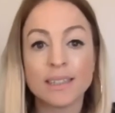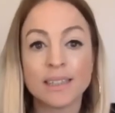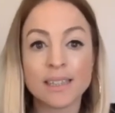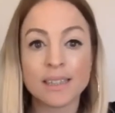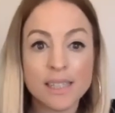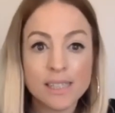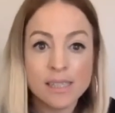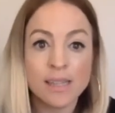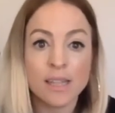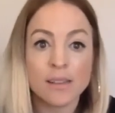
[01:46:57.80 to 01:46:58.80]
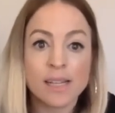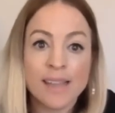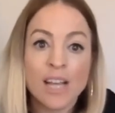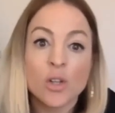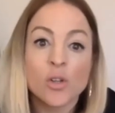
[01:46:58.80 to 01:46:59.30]
that
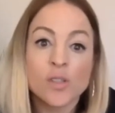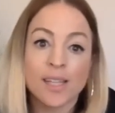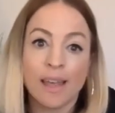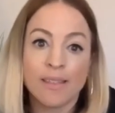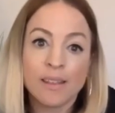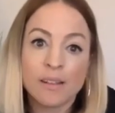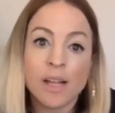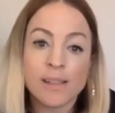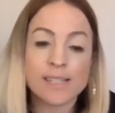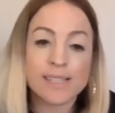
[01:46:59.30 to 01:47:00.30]
they're losing it. That